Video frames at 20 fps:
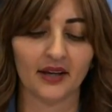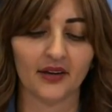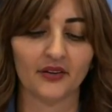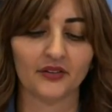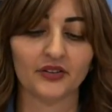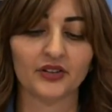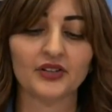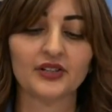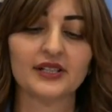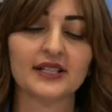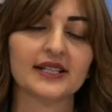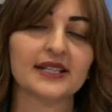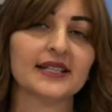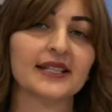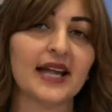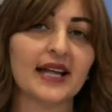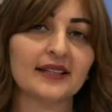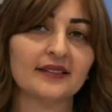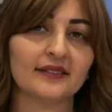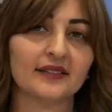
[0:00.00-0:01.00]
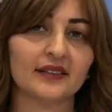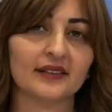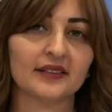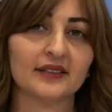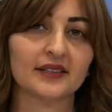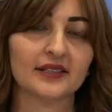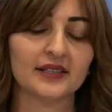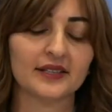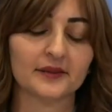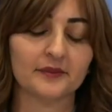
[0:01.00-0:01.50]
There's a
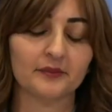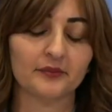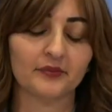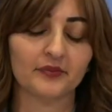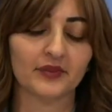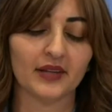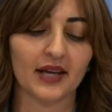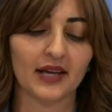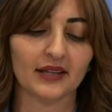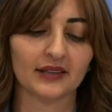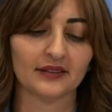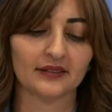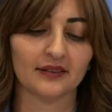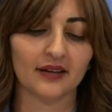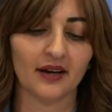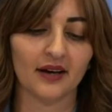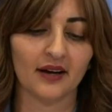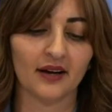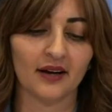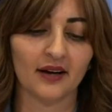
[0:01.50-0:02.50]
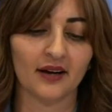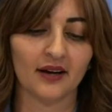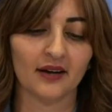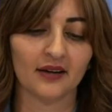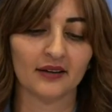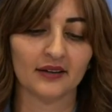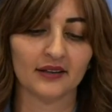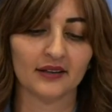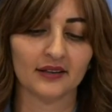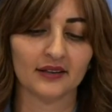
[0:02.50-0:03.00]
sentence that
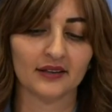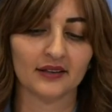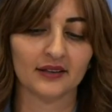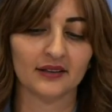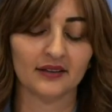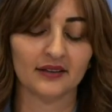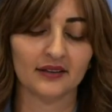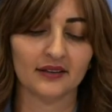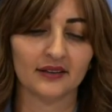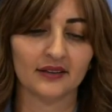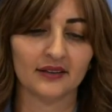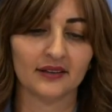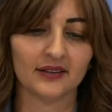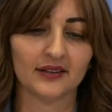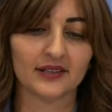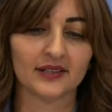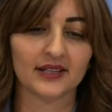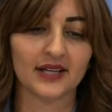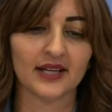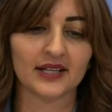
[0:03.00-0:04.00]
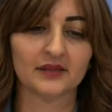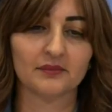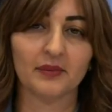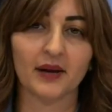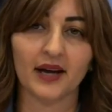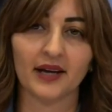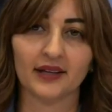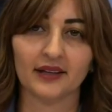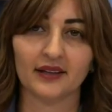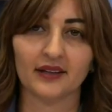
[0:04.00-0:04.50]
it says
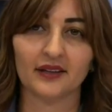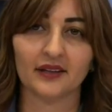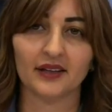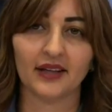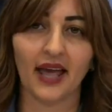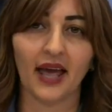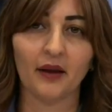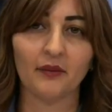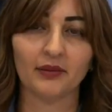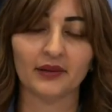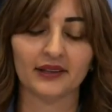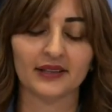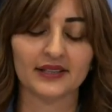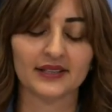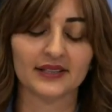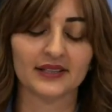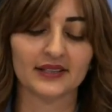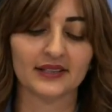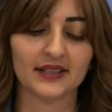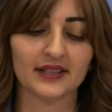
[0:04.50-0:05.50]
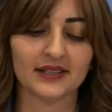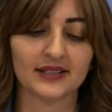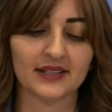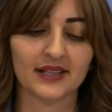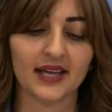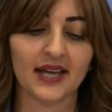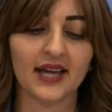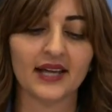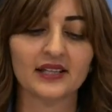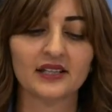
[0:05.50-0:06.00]
by Kabbalists, they
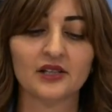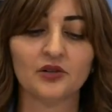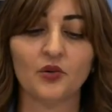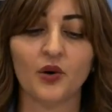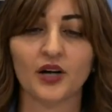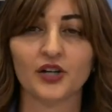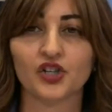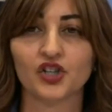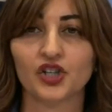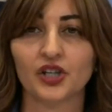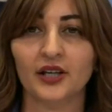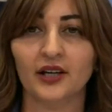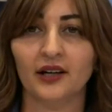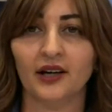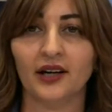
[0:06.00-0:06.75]
say, Ezu ashir